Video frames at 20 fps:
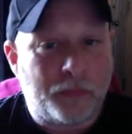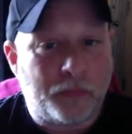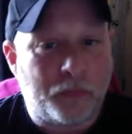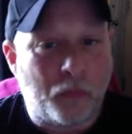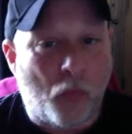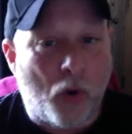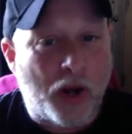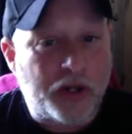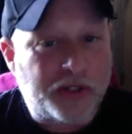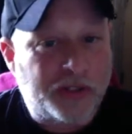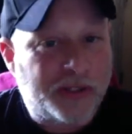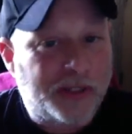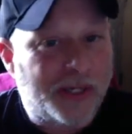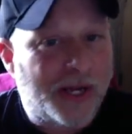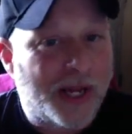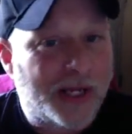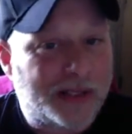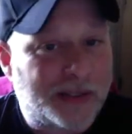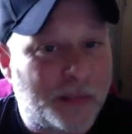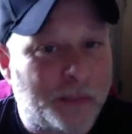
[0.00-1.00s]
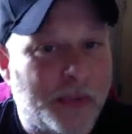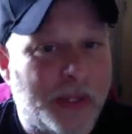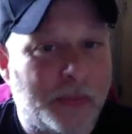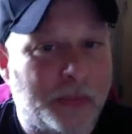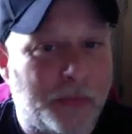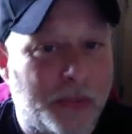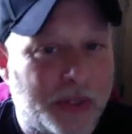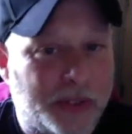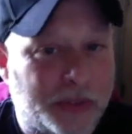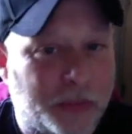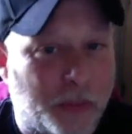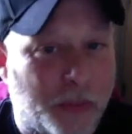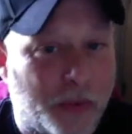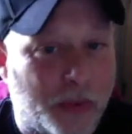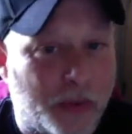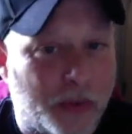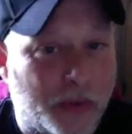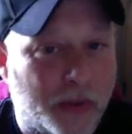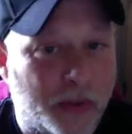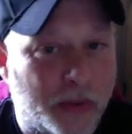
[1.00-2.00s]
Washington has to beat
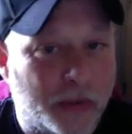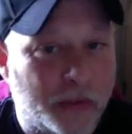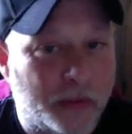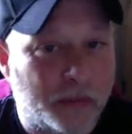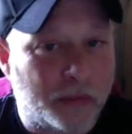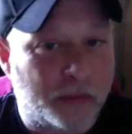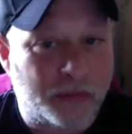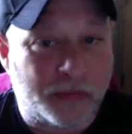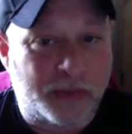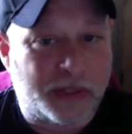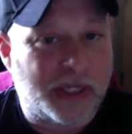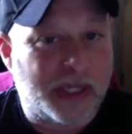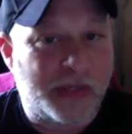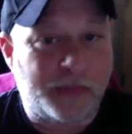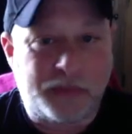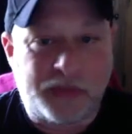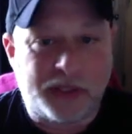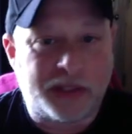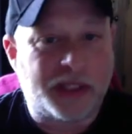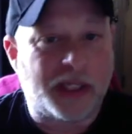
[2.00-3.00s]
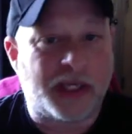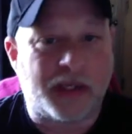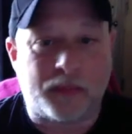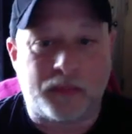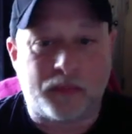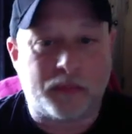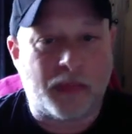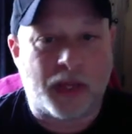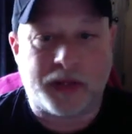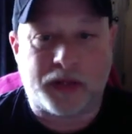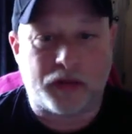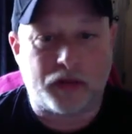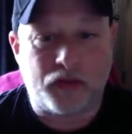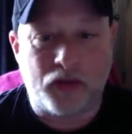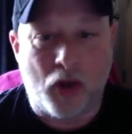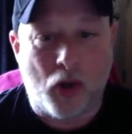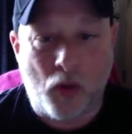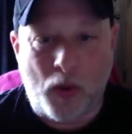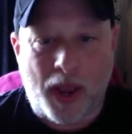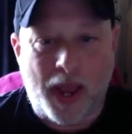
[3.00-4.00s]
Pittsburgh team to team. Like there's
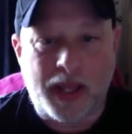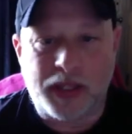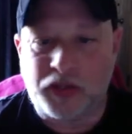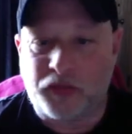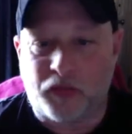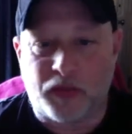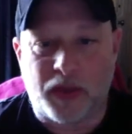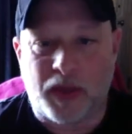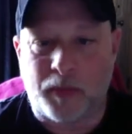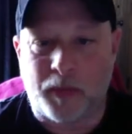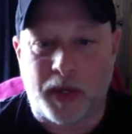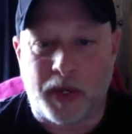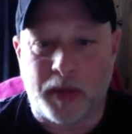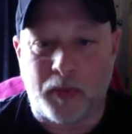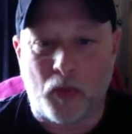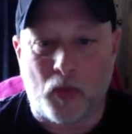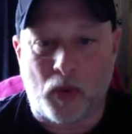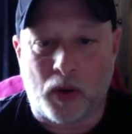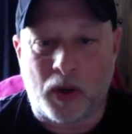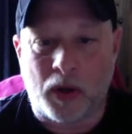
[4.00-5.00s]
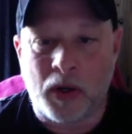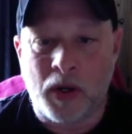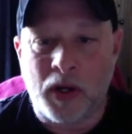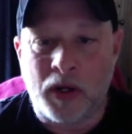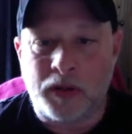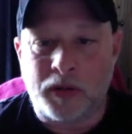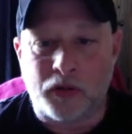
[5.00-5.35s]
no edge for them anymore.